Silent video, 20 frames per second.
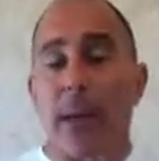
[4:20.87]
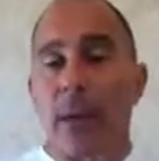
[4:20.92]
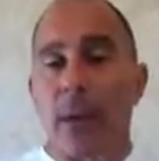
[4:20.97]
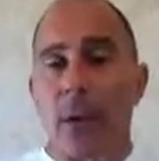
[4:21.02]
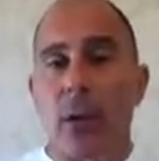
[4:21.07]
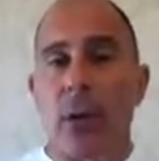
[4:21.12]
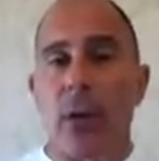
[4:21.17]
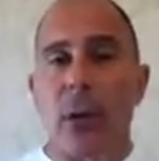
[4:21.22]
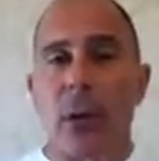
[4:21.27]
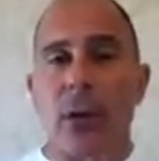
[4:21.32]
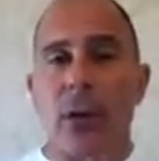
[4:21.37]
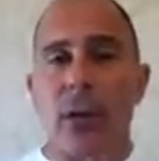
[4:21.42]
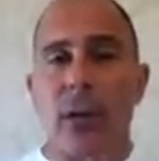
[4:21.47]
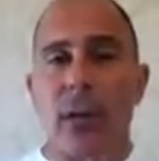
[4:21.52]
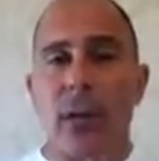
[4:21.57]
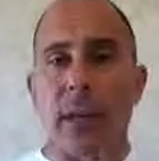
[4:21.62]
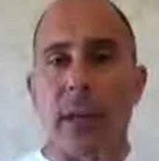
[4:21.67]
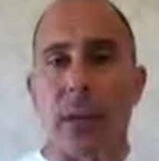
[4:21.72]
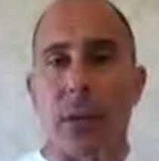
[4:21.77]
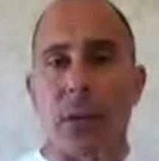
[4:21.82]
You can also
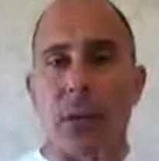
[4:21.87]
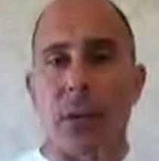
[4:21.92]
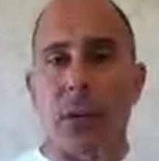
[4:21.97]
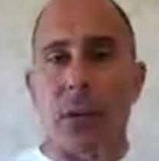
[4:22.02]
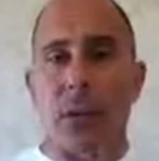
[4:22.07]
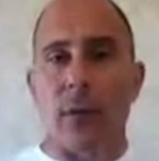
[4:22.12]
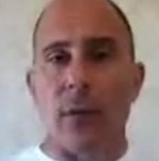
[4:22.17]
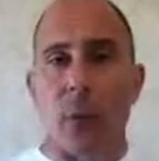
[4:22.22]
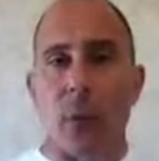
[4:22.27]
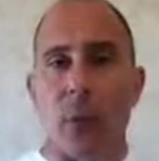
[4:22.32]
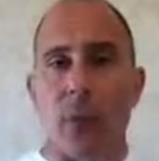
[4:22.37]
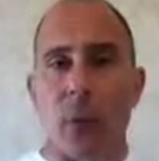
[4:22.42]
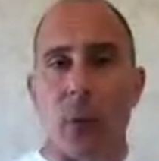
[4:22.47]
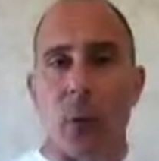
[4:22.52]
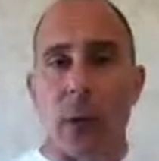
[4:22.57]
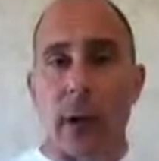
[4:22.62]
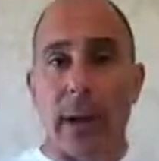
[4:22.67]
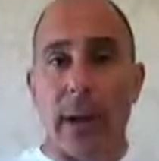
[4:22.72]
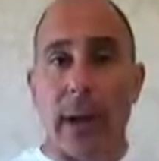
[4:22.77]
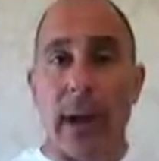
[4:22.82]
think of an alternative way of
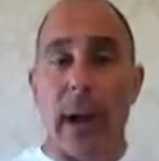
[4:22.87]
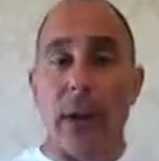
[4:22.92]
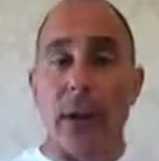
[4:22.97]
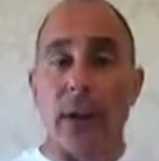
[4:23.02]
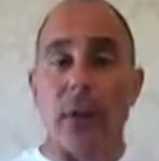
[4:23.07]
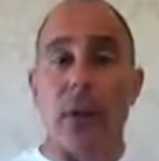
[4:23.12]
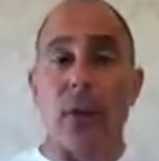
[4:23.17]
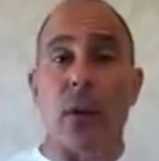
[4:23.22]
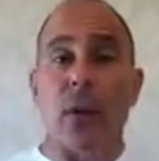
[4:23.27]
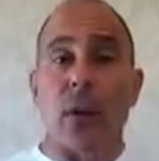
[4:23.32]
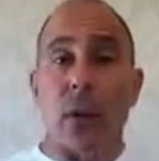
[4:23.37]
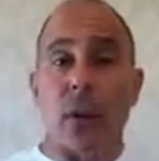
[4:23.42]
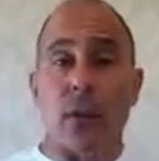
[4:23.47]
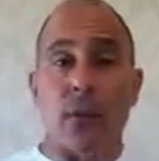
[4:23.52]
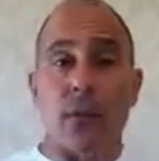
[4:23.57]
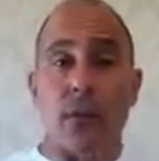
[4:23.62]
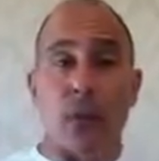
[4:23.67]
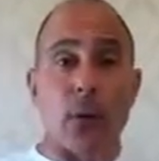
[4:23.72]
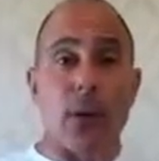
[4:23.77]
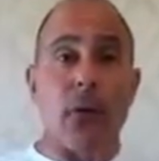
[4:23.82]
working out is the
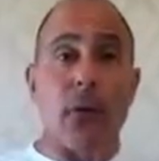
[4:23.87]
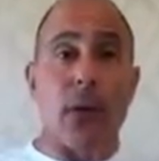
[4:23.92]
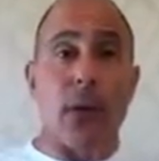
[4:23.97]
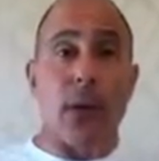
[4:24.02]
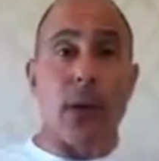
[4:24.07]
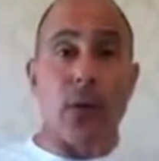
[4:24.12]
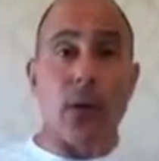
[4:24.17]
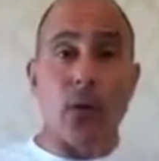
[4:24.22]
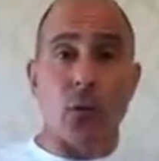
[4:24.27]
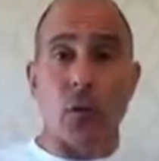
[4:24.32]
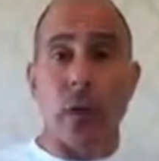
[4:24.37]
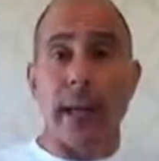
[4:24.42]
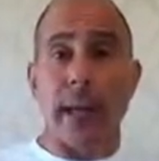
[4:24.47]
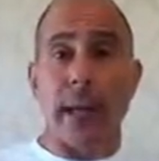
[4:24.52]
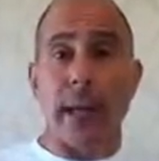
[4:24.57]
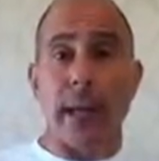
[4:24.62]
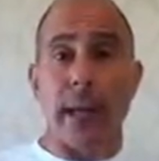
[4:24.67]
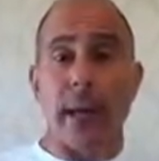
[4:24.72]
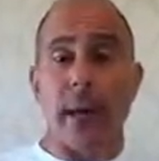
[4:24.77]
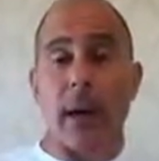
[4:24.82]
first
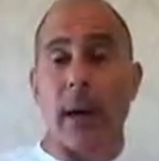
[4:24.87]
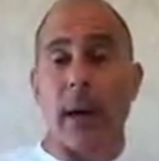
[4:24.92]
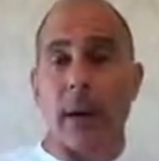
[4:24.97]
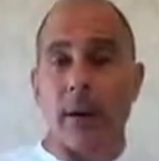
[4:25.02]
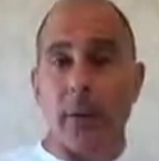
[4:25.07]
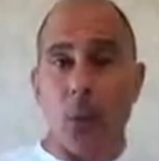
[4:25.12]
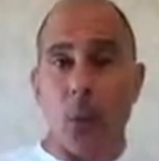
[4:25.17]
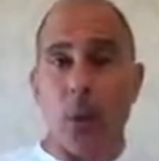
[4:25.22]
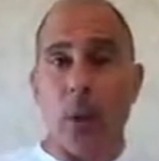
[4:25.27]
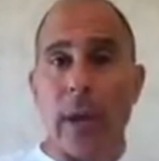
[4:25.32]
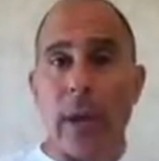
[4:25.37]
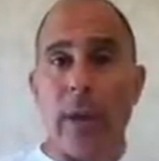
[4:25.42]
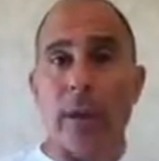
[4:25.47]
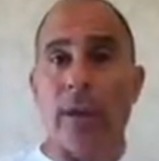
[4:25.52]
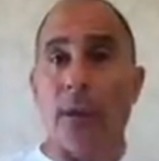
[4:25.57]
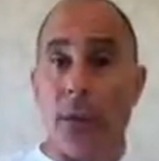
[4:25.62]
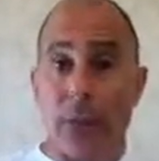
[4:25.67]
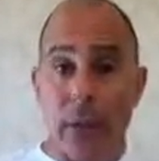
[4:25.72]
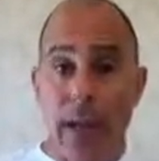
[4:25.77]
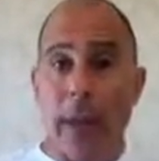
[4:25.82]
training of the week
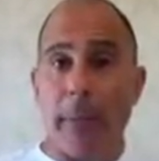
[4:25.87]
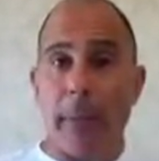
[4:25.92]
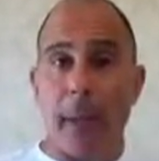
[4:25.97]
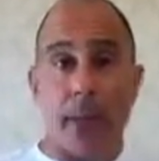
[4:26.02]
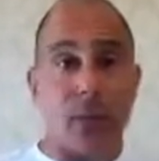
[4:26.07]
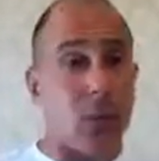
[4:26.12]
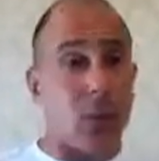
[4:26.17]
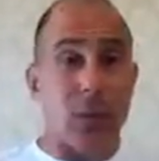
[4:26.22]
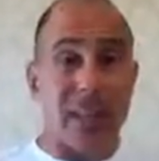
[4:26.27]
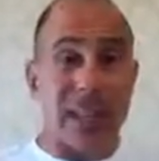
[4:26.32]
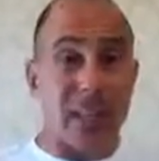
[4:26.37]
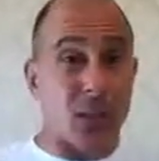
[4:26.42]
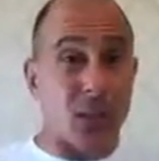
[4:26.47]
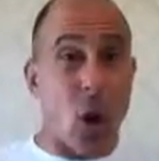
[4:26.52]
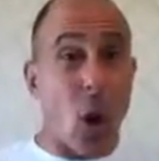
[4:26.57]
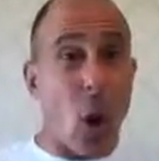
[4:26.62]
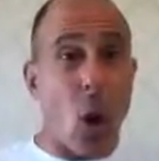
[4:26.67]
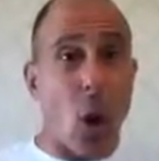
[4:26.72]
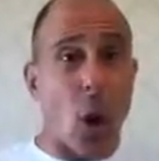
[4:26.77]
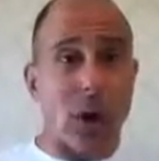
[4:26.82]
for that muscle is
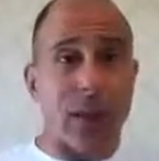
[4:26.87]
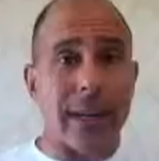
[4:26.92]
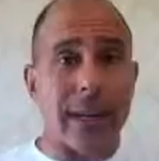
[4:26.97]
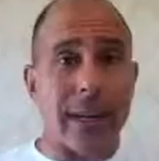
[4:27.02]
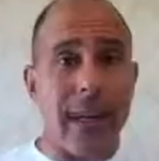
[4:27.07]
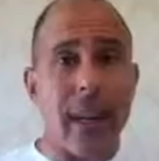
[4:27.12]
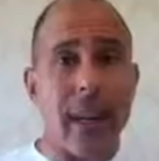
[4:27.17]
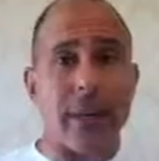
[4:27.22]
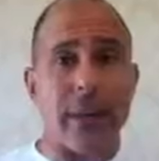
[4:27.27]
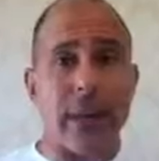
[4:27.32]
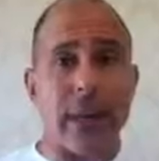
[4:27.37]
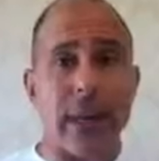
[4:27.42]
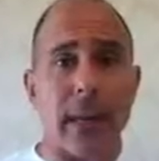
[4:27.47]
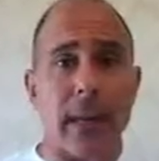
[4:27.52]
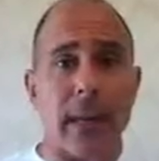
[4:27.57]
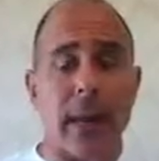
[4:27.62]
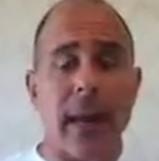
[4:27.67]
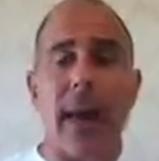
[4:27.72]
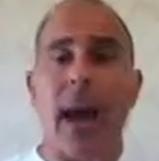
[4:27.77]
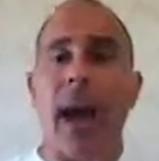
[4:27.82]
hard and heavy,